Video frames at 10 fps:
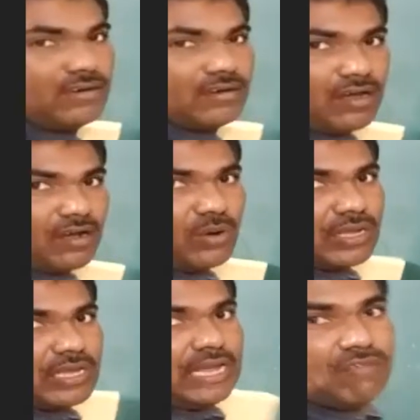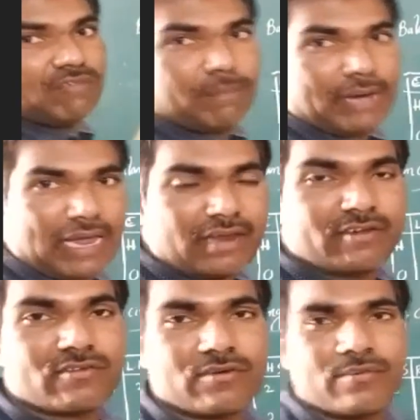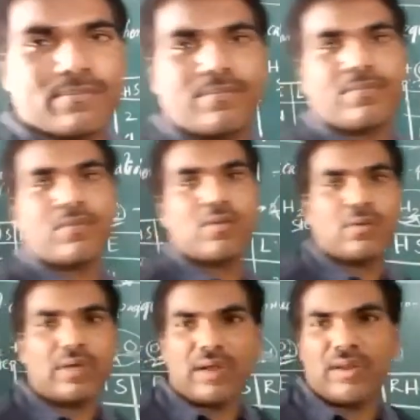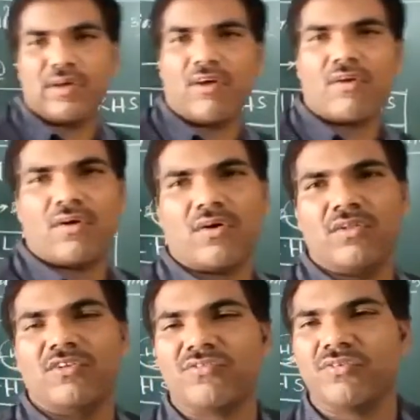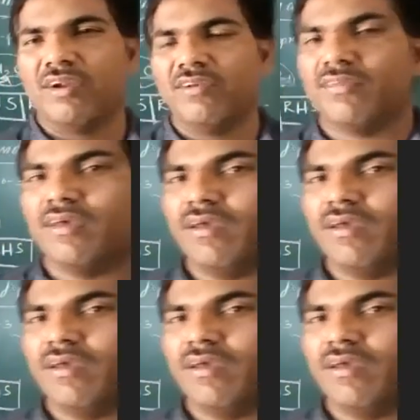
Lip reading: Now again we balance. Okay, clear or not all the students?